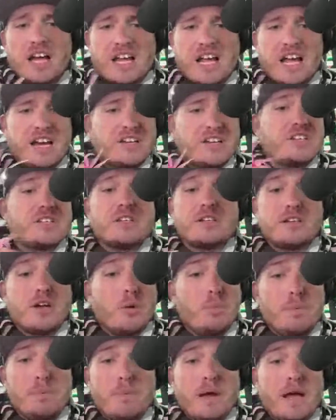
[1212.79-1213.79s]
Kind of just
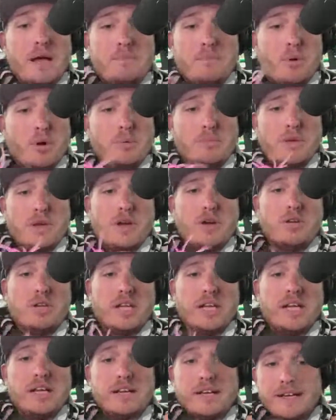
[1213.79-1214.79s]
open by appointment
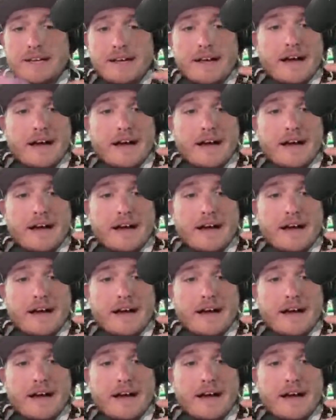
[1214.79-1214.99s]
only.